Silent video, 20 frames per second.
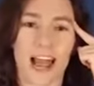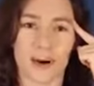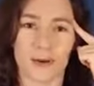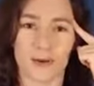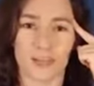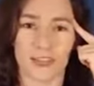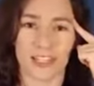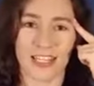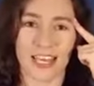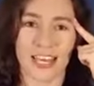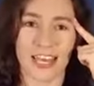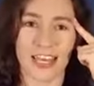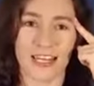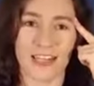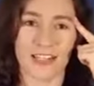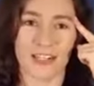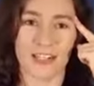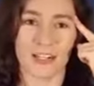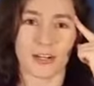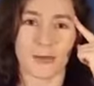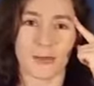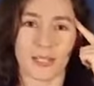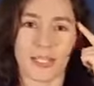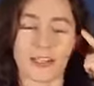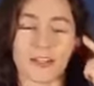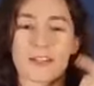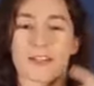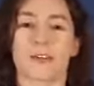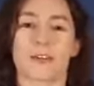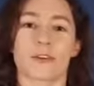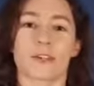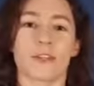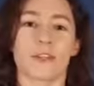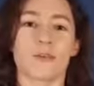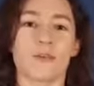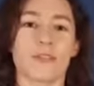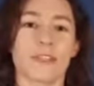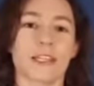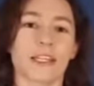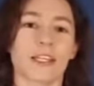out the answer because you're
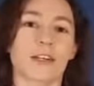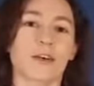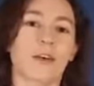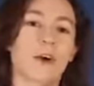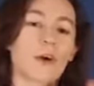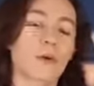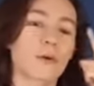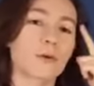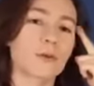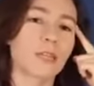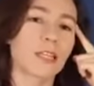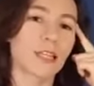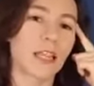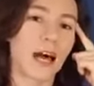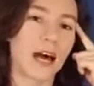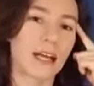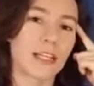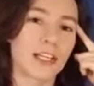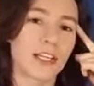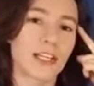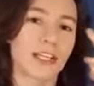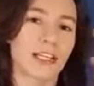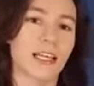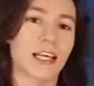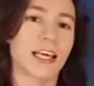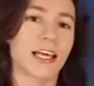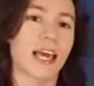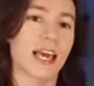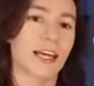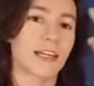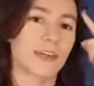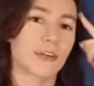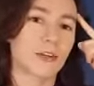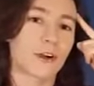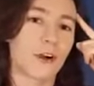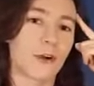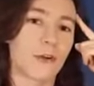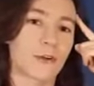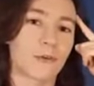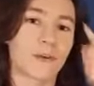using your own logic and
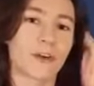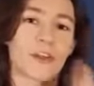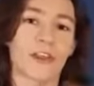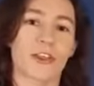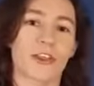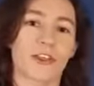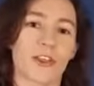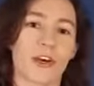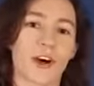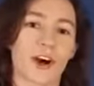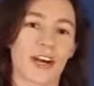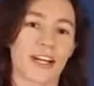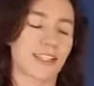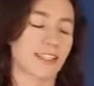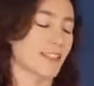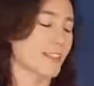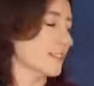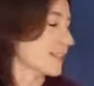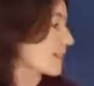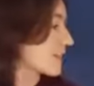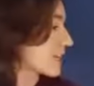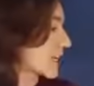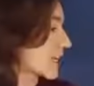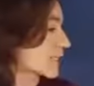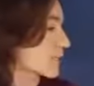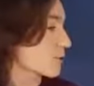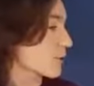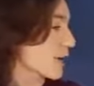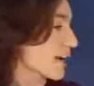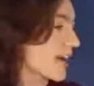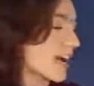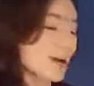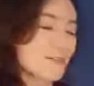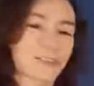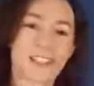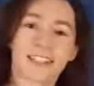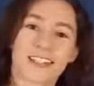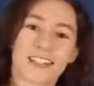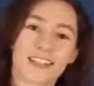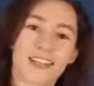your own thoughts. That's why I have
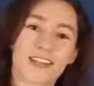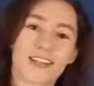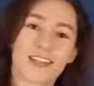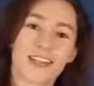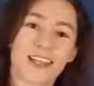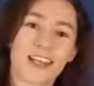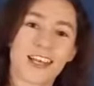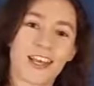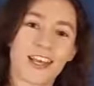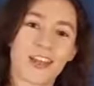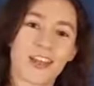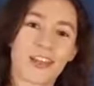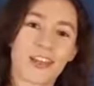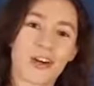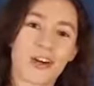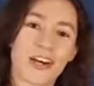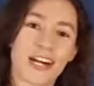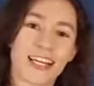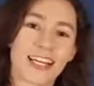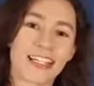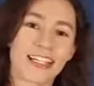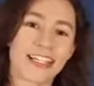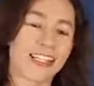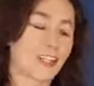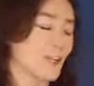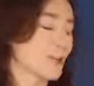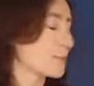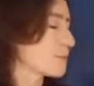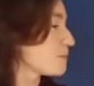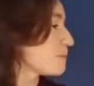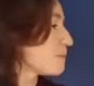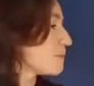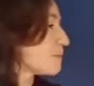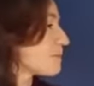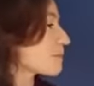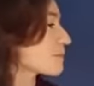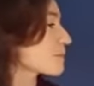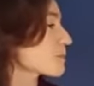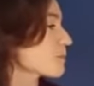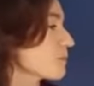this little thought here.
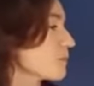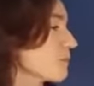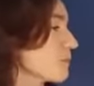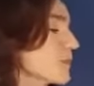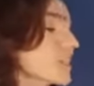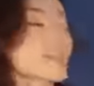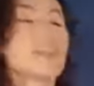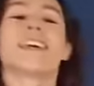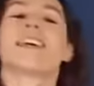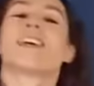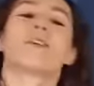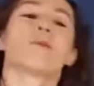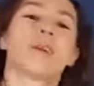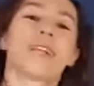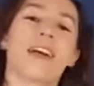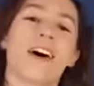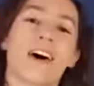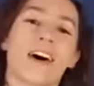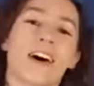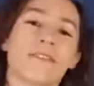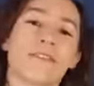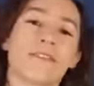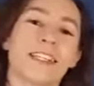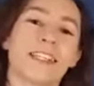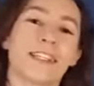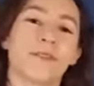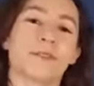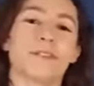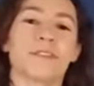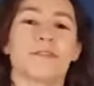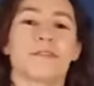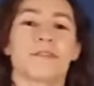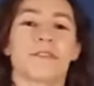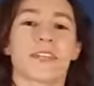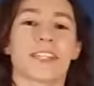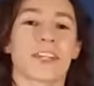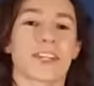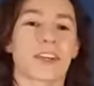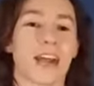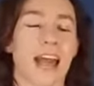We often use
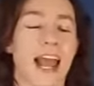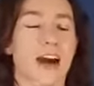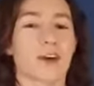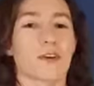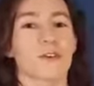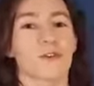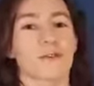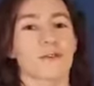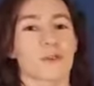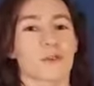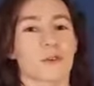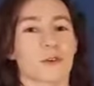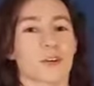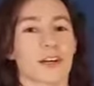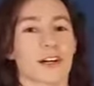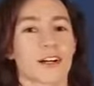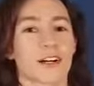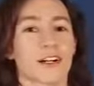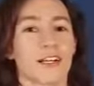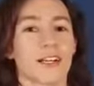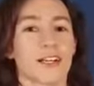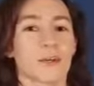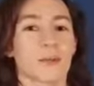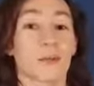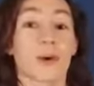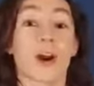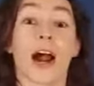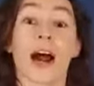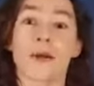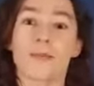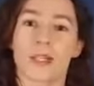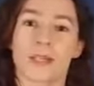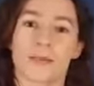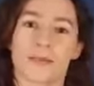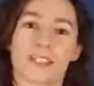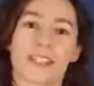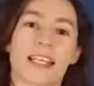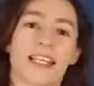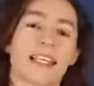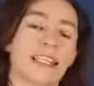figure out for
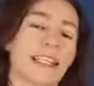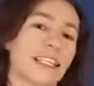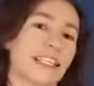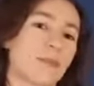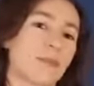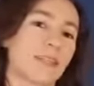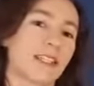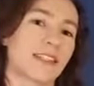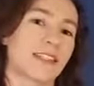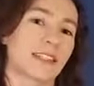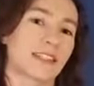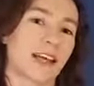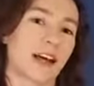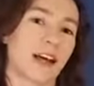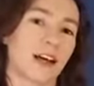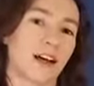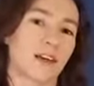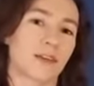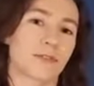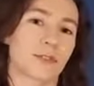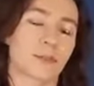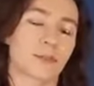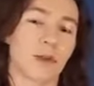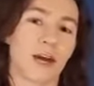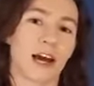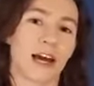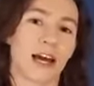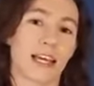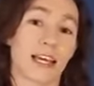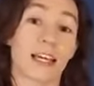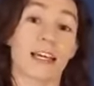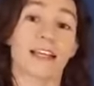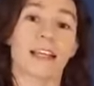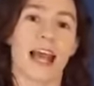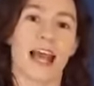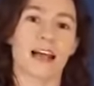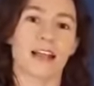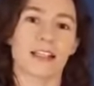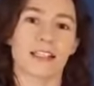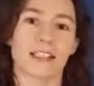problems that need to be solved by
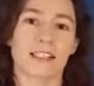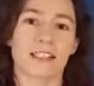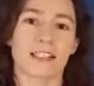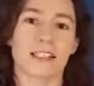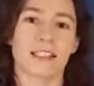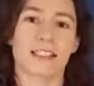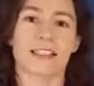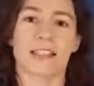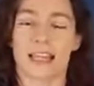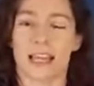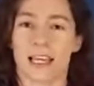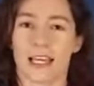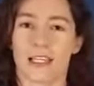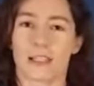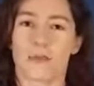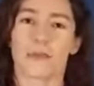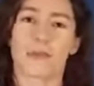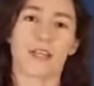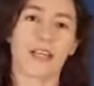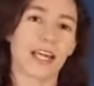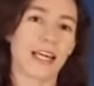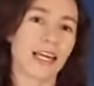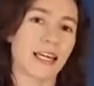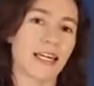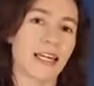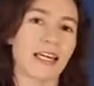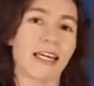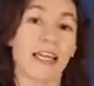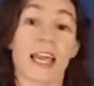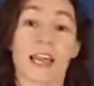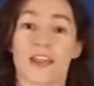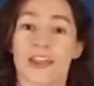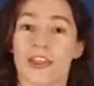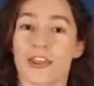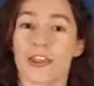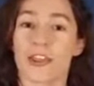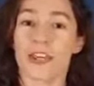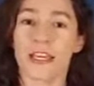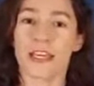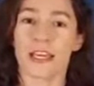analysis and planning and
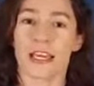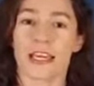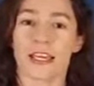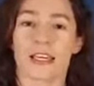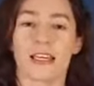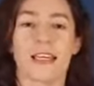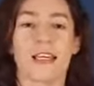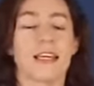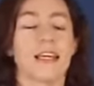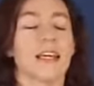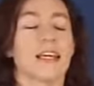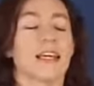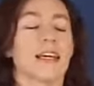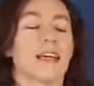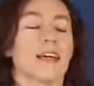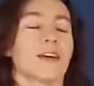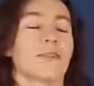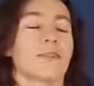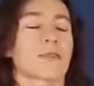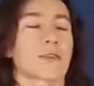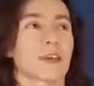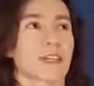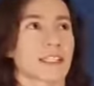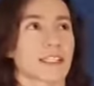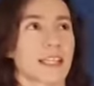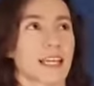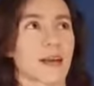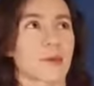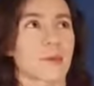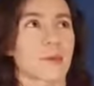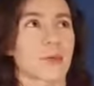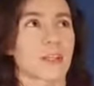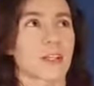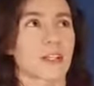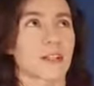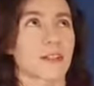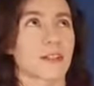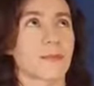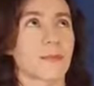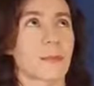thinking. For
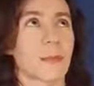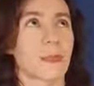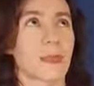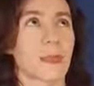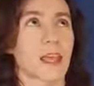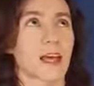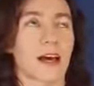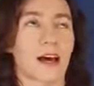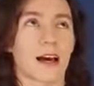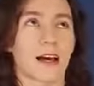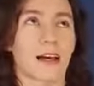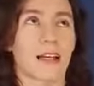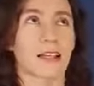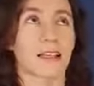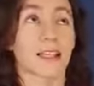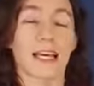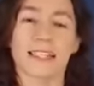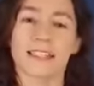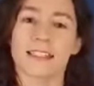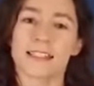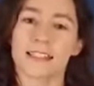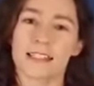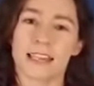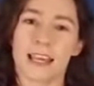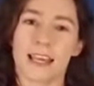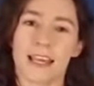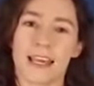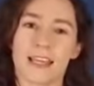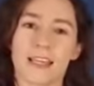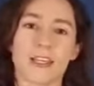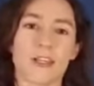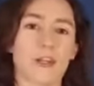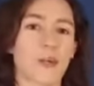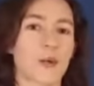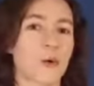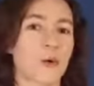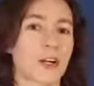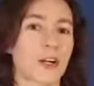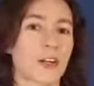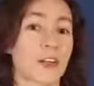example, let's say
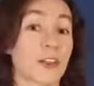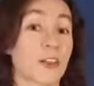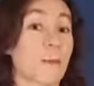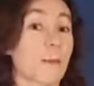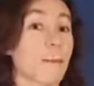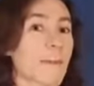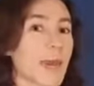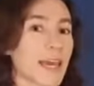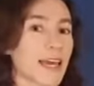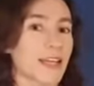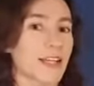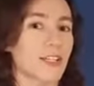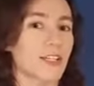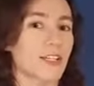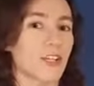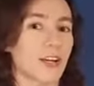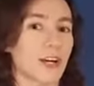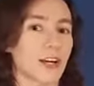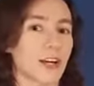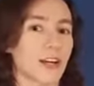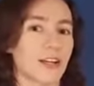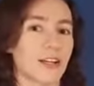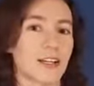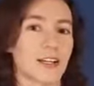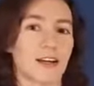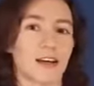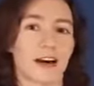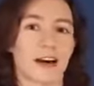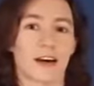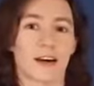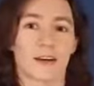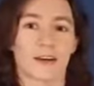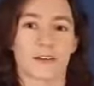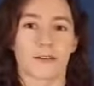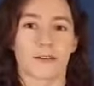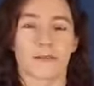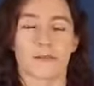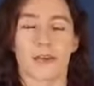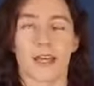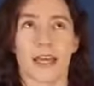you're the manager
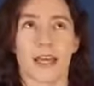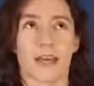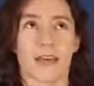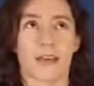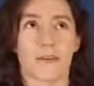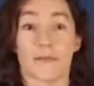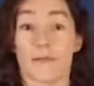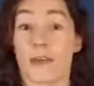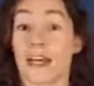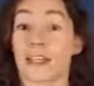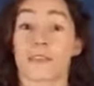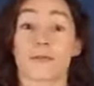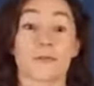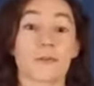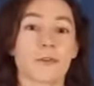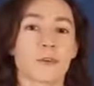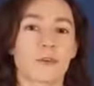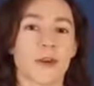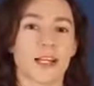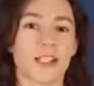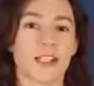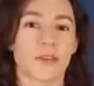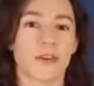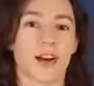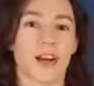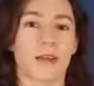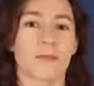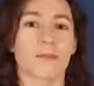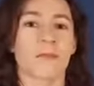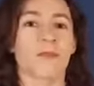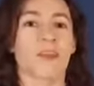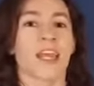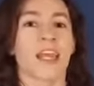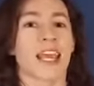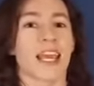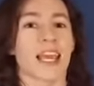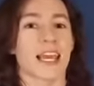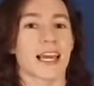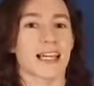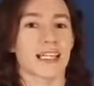of a fast food restaurant
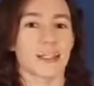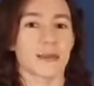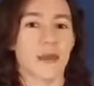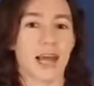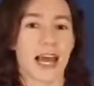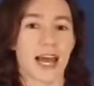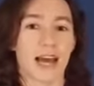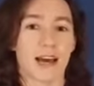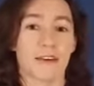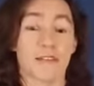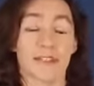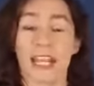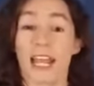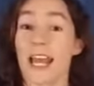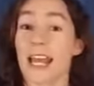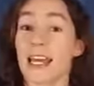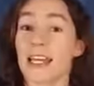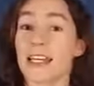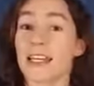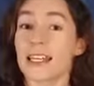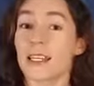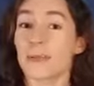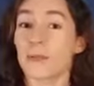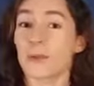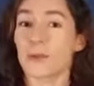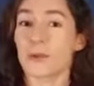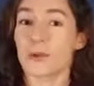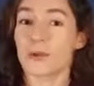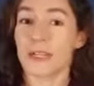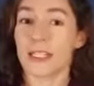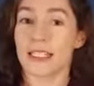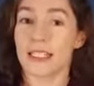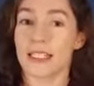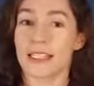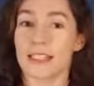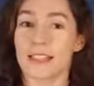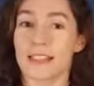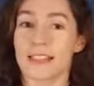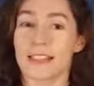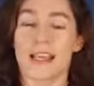and you have 10
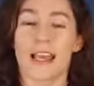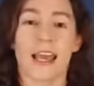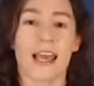employees